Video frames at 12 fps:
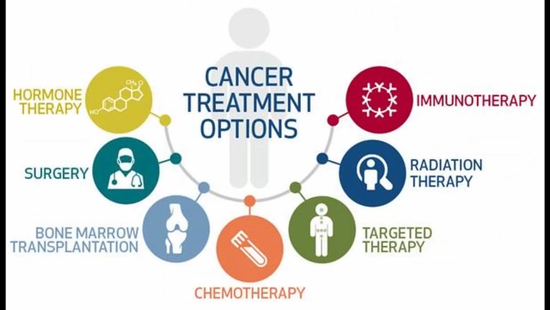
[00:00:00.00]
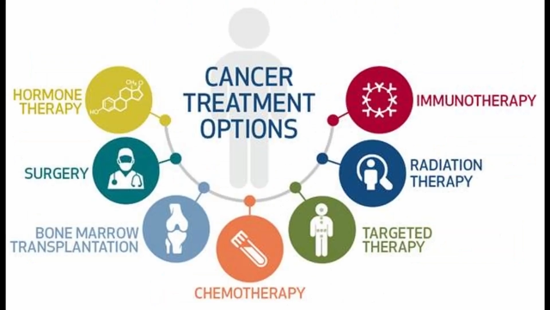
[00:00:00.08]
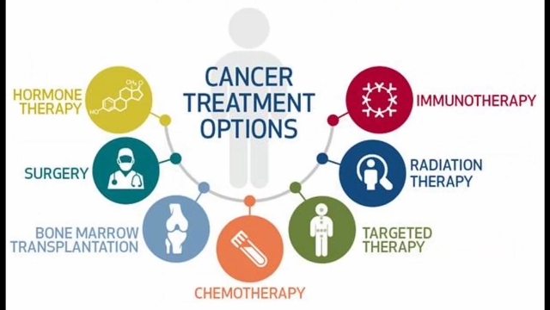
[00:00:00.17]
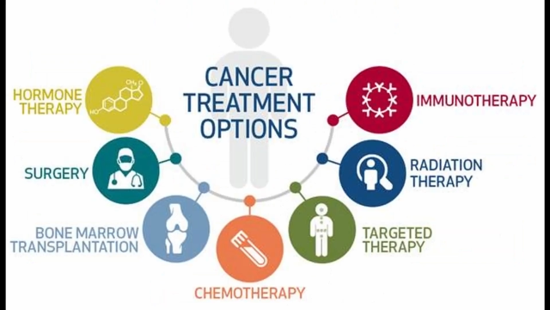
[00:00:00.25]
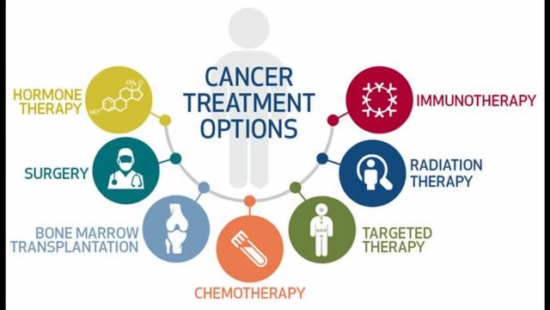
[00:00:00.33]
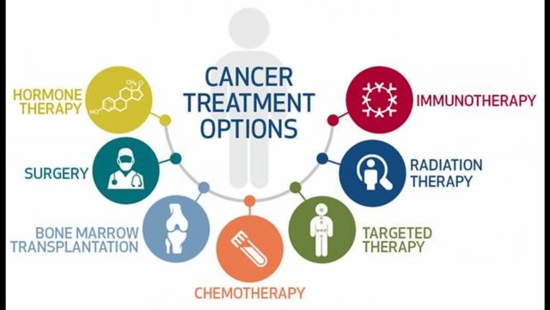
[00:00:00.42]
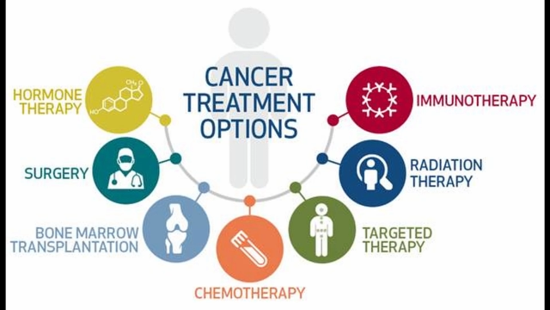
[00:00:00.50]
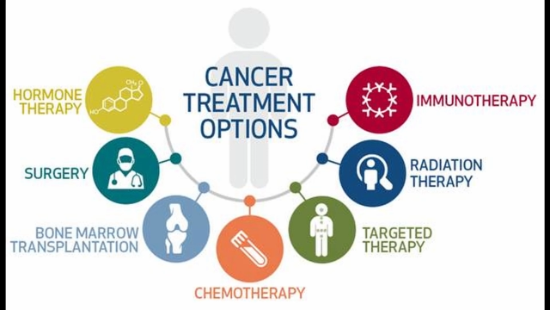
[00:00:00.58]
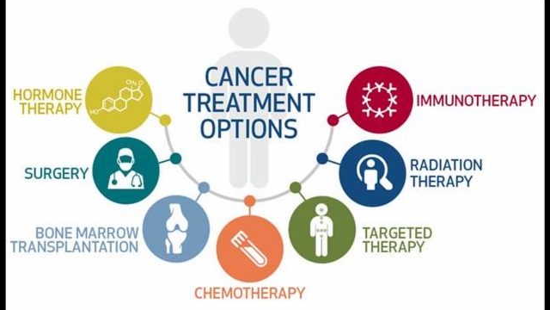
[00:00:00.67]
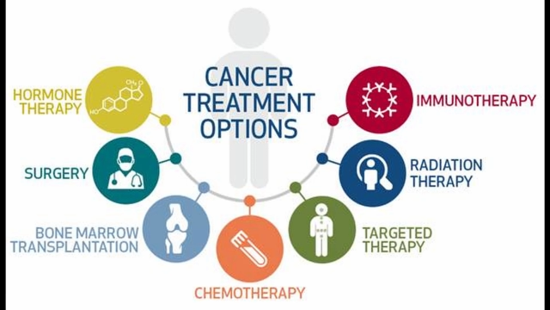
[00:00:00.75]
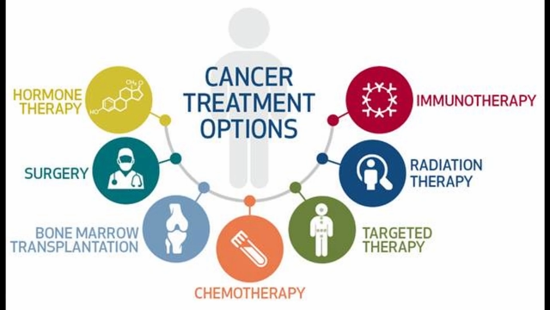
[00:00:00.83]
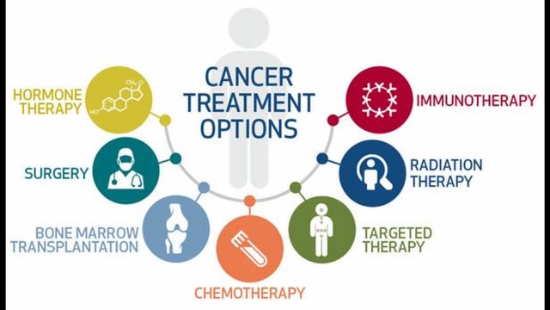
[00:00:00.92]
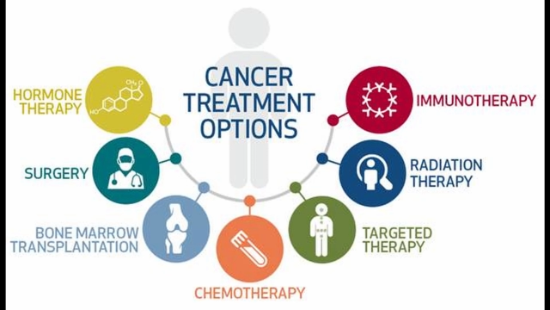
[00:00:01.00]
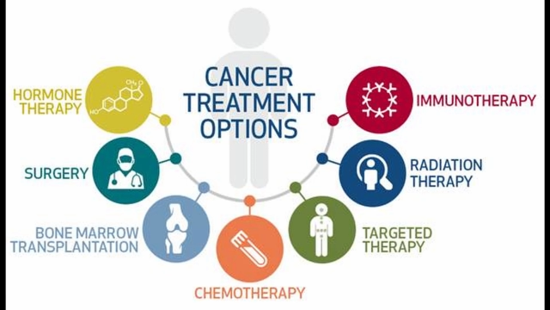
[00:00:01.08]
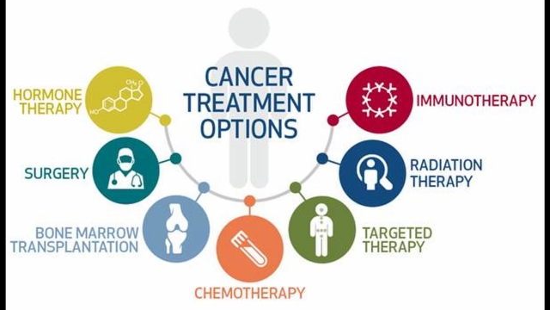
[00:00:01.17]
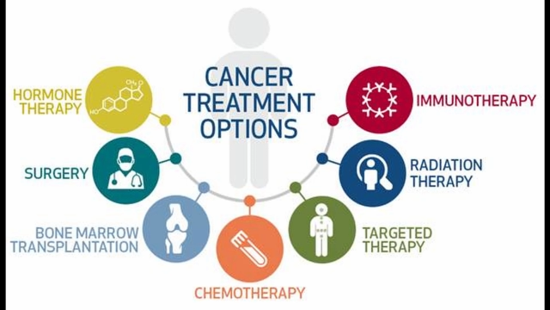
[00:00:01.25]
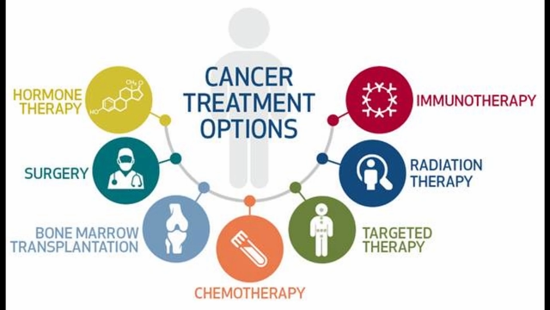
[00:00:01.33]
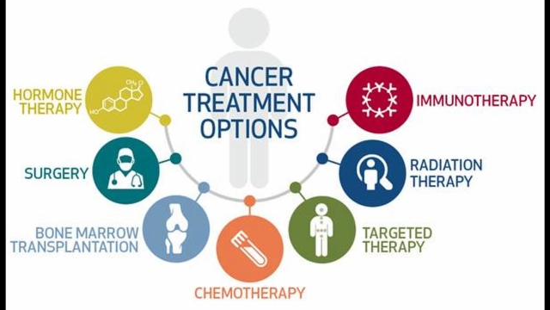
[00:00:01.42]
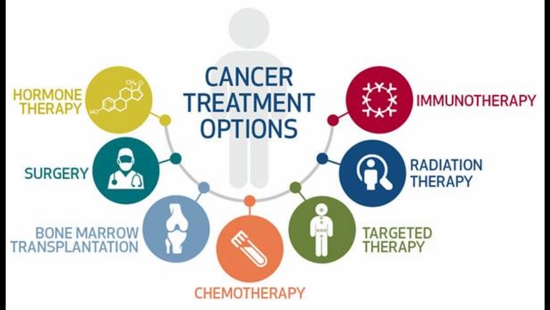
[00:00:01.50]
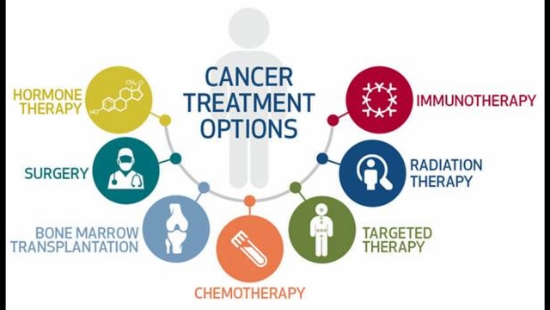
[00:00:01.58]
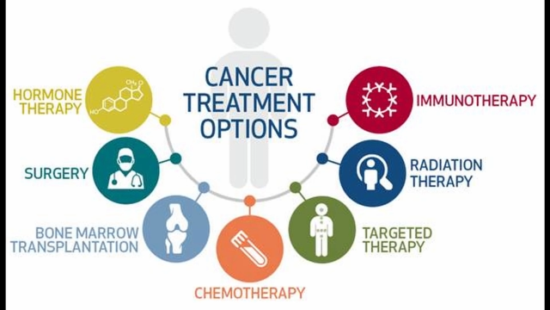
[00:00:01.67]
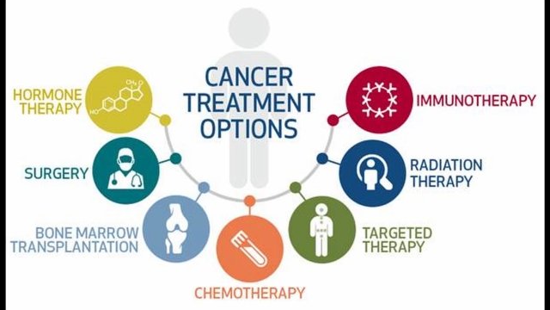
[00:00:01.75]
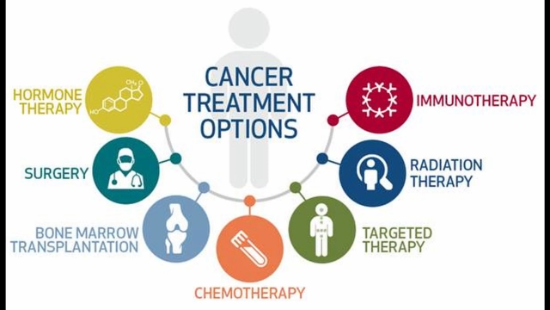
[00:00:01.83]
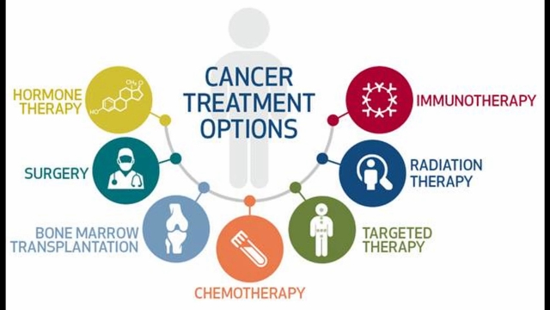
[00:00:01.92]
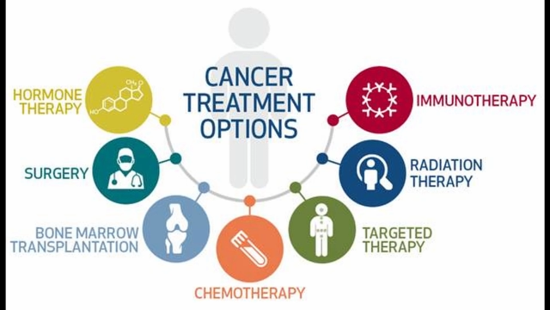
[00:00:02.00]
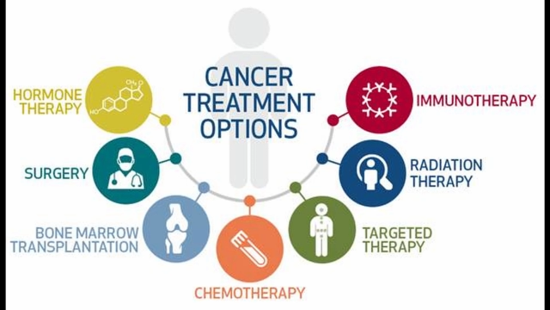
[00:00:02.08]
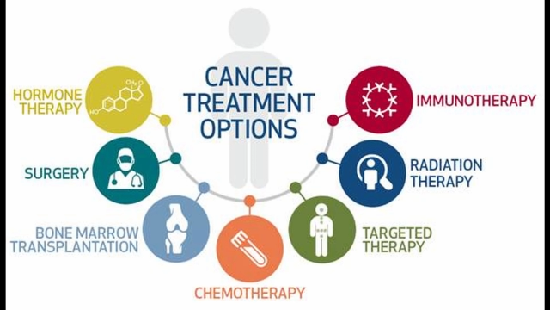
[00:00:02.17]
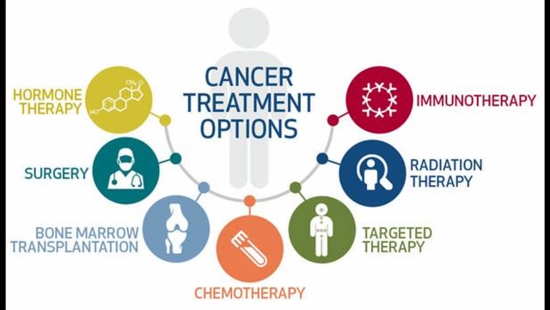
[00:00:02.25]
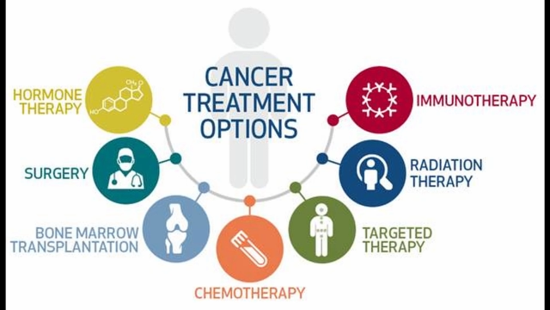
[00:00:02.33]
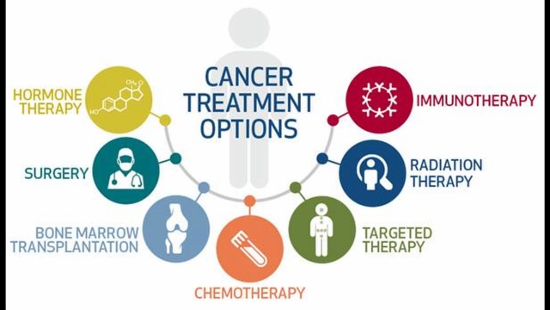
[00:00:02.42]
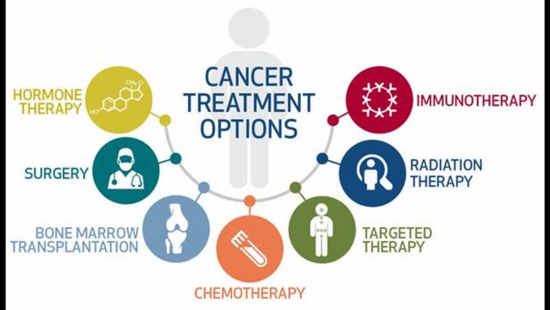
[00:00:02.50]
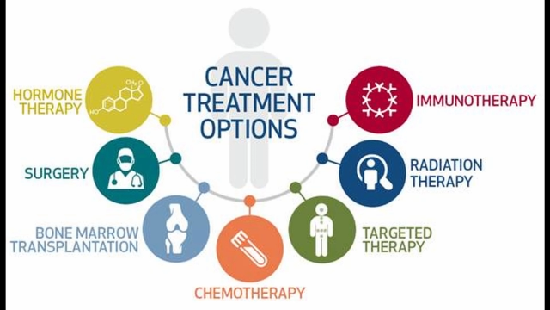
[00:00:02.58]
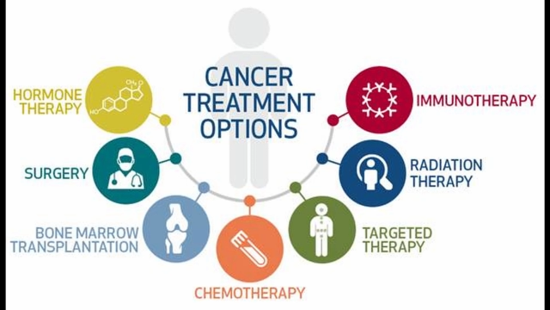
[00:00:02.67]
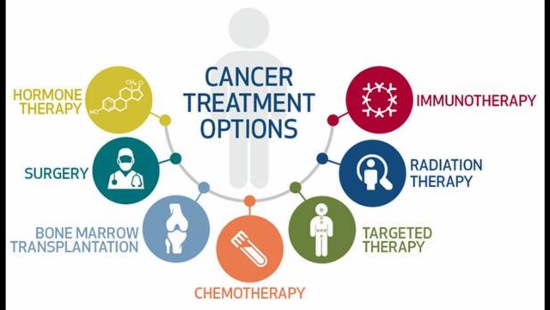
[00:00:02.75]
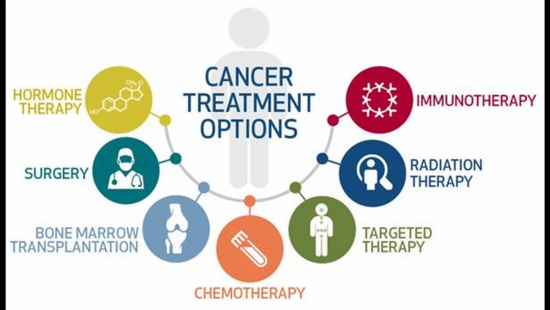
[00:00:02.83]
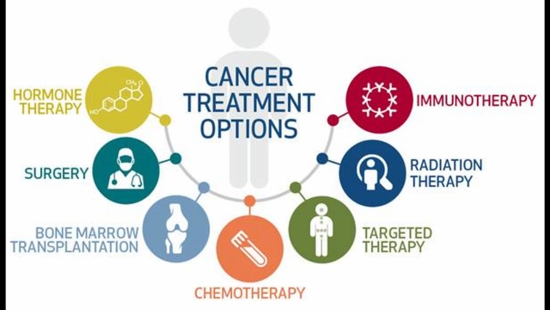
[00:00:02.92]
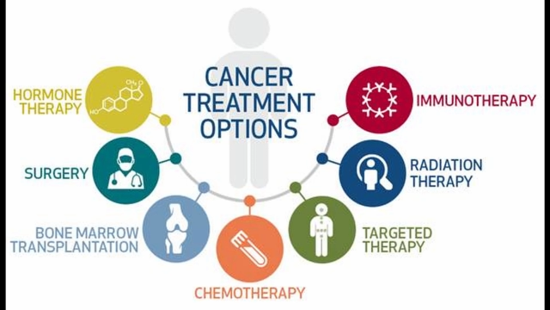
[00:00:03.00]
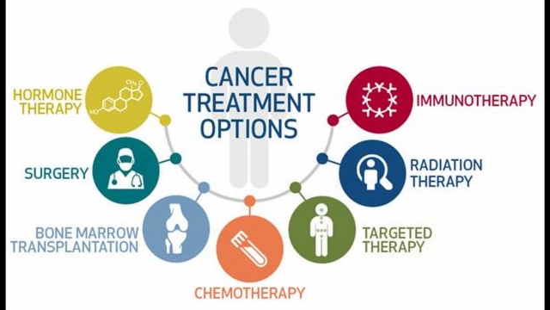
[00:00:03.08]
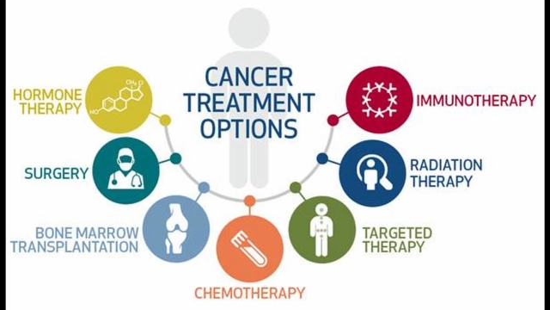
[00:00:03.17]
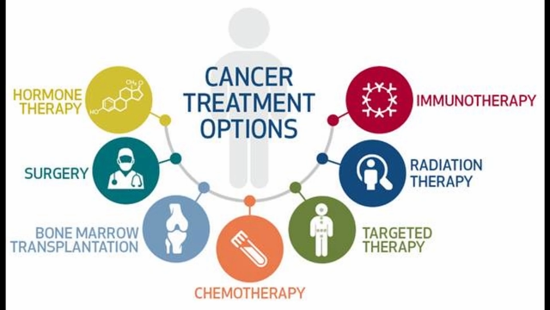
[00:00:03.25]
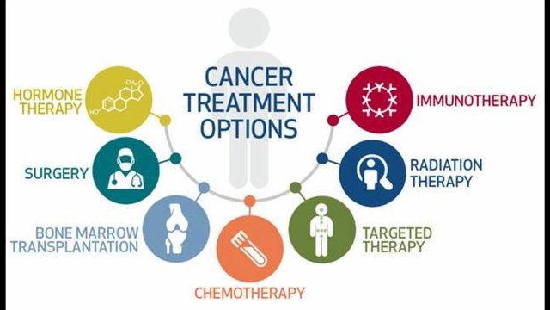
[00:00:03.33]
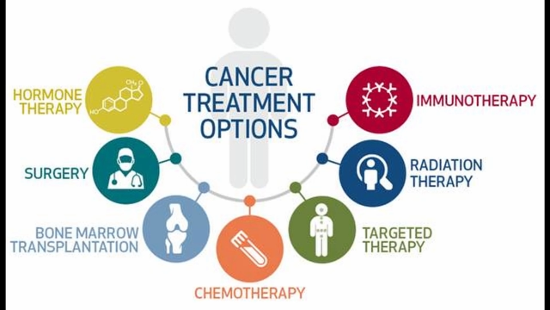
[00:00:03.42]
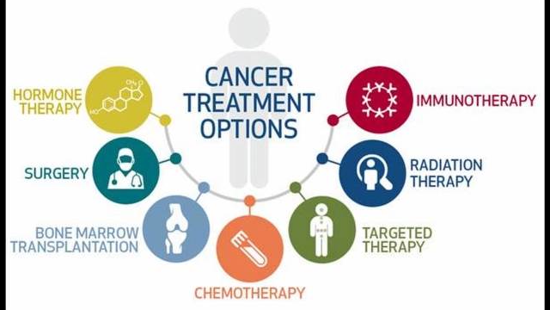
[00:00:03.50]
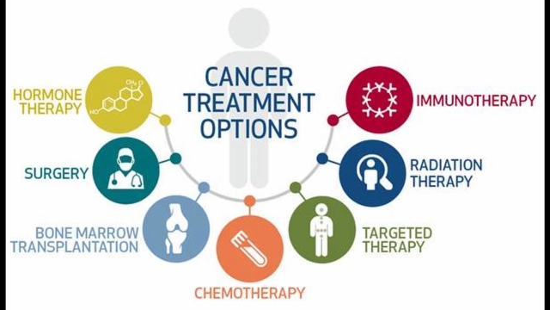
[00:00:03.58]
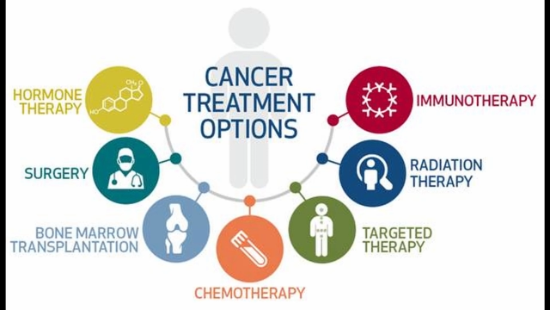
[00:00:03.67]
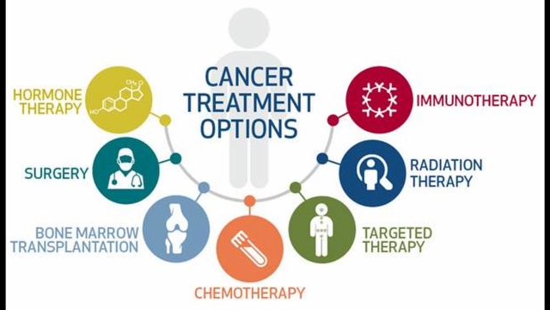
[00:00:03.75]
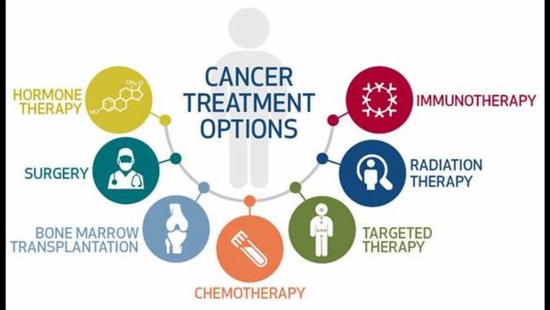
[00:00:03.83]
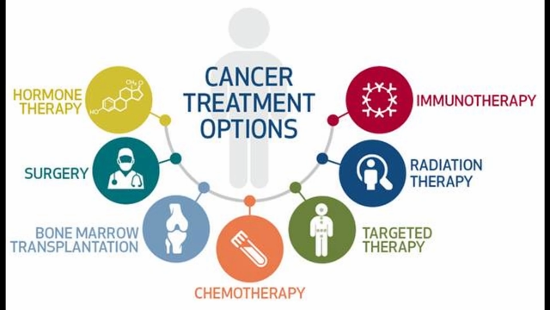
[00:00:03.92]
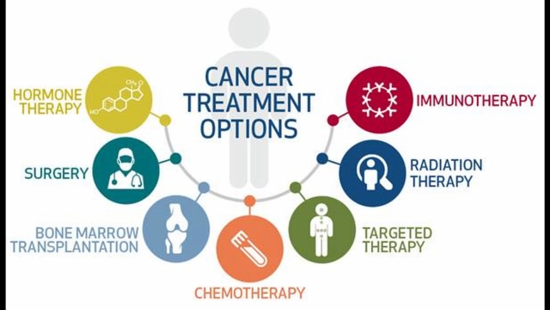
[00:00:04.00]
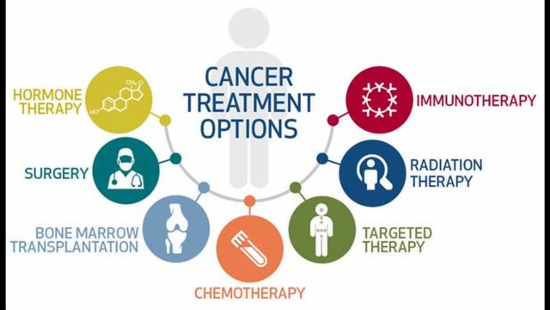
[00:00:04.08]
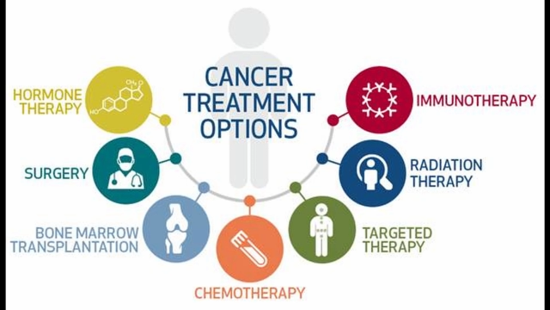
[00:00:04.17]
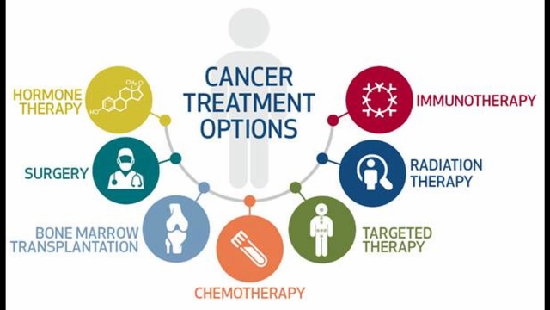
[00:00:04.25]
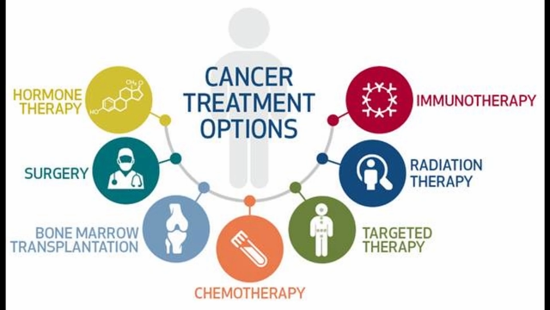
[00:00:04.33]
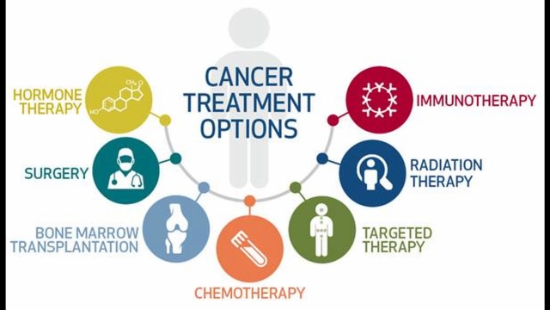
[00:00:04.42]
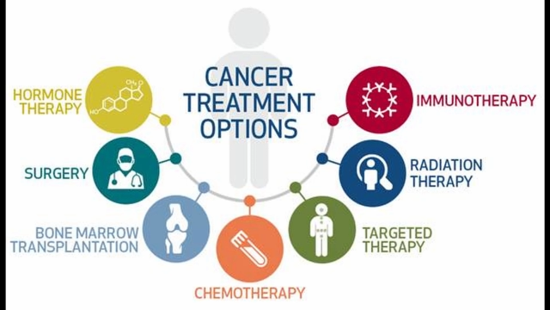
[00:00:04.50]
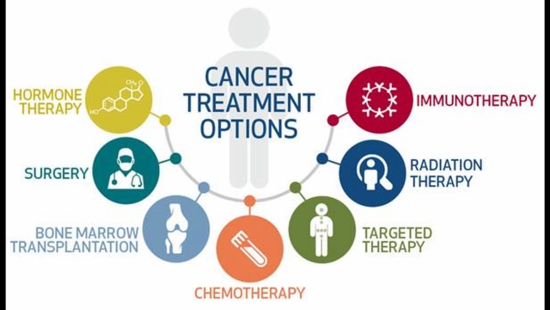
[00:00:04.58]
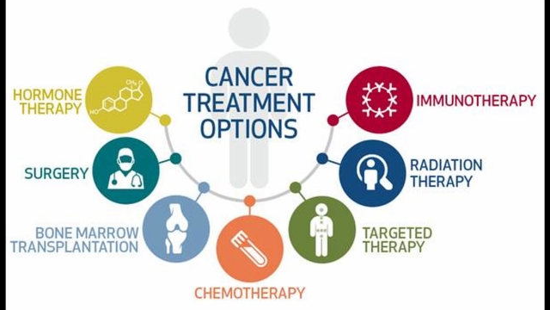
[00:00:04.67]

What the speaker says: (no speaker visible)